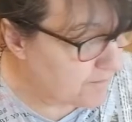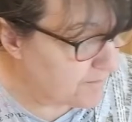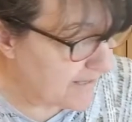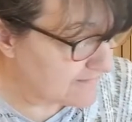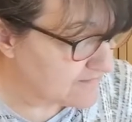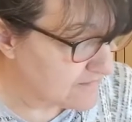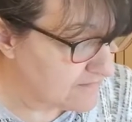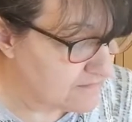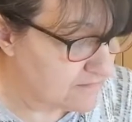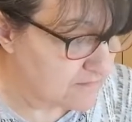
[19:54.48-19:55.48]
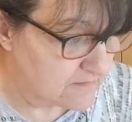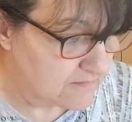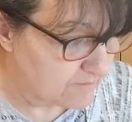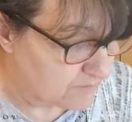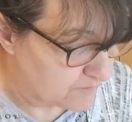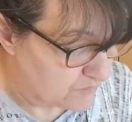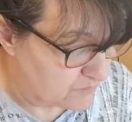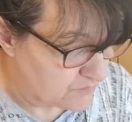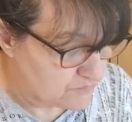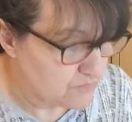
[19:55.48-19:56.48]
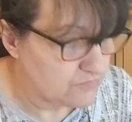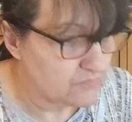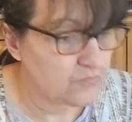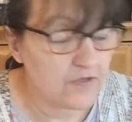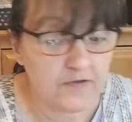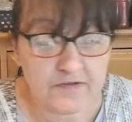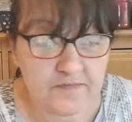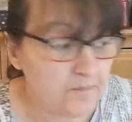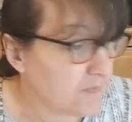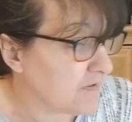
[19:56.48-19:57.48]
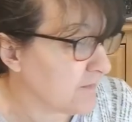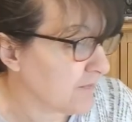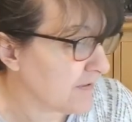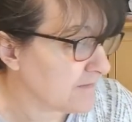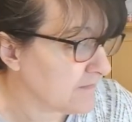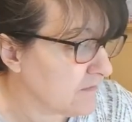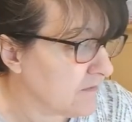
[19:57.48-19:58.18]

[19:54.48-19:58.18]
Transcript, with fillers: pattern. I bought, well, no, I didn't buy a pattern.